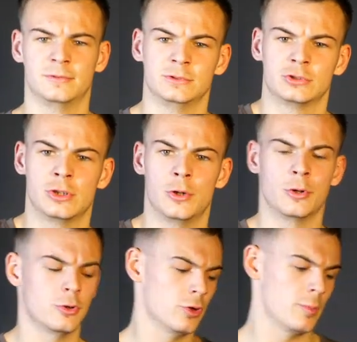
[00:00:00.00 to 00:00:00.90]

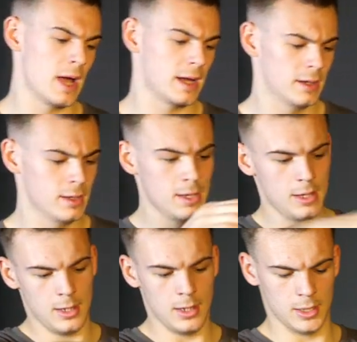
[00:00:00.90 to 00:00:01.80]
slogan on the back.
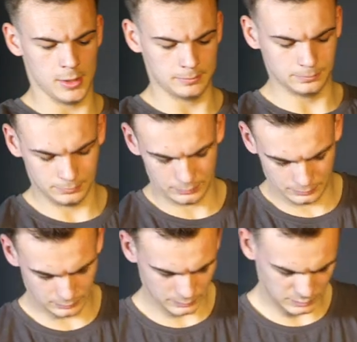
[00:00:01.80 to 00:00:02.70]
So
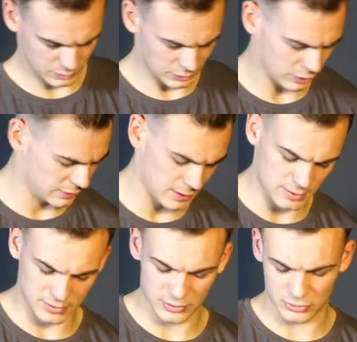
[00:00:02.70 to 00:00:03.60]
like I said,
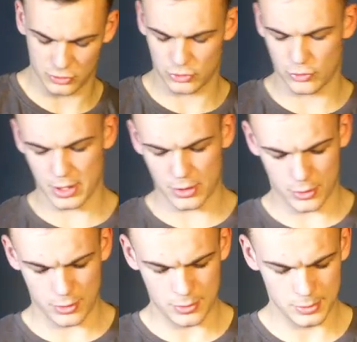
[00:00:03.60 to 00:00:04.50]
this is the
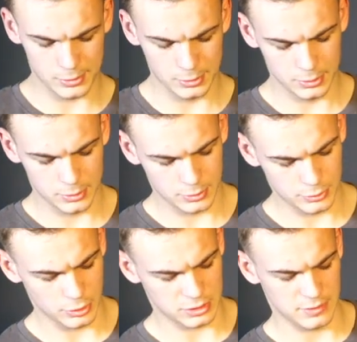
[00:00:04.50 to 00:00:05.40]
stringer,
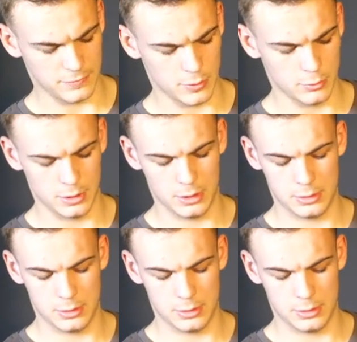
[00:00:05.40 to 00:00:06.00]
nicely folded,